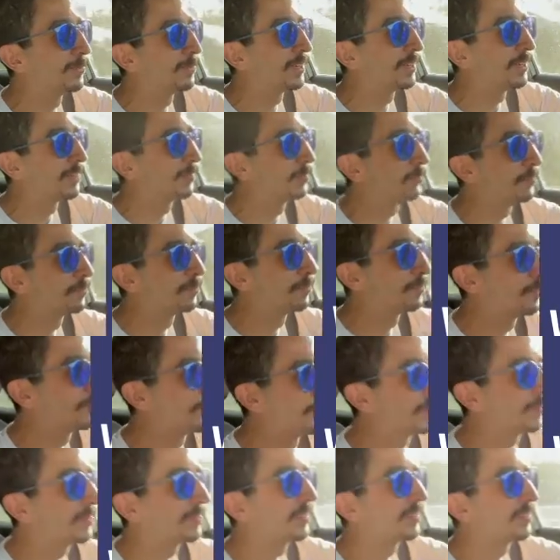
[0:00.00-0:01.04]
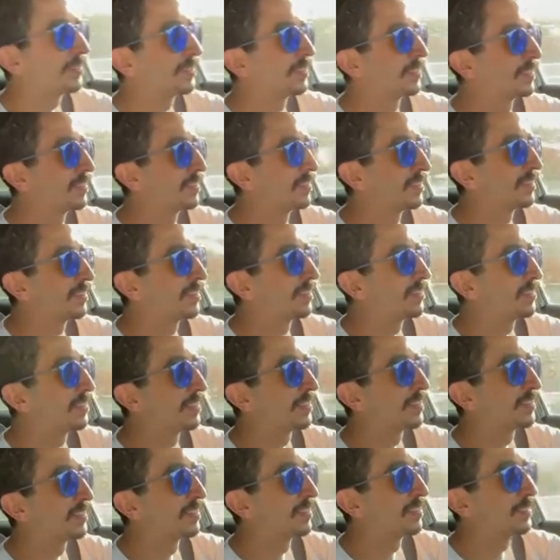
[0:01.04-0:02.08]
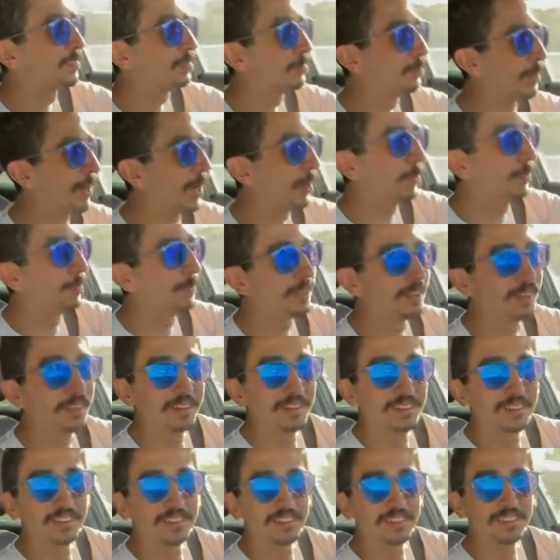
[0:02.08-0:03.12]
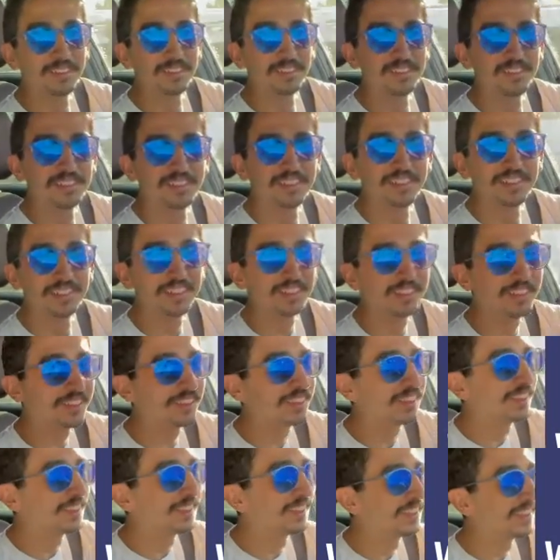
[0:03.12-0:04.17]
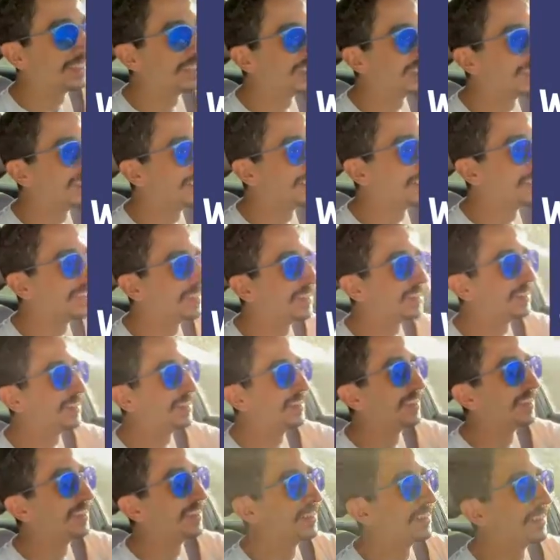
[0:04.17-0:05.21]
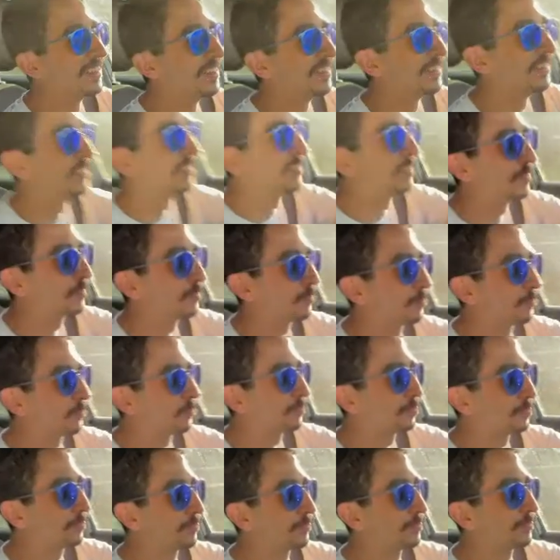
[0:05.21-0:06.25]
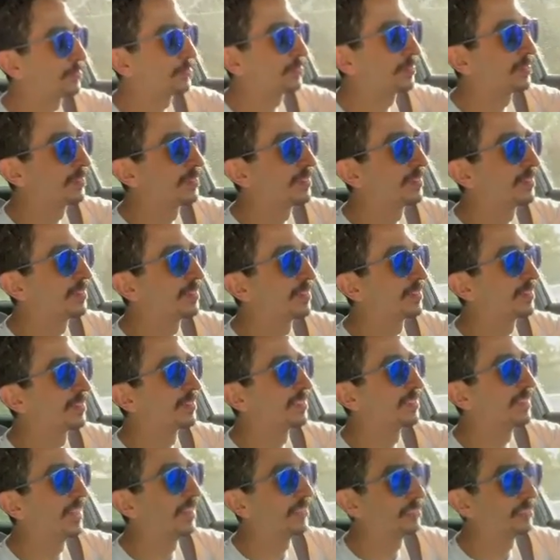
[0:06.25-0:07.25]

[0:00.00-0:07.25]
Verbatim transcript: man. So what do you do when you get home? You're gonna knock out for a bit? Probably. Me too, I'm gonna knock out for a bit. Yeah. You gonna have a burrito when you get home? Is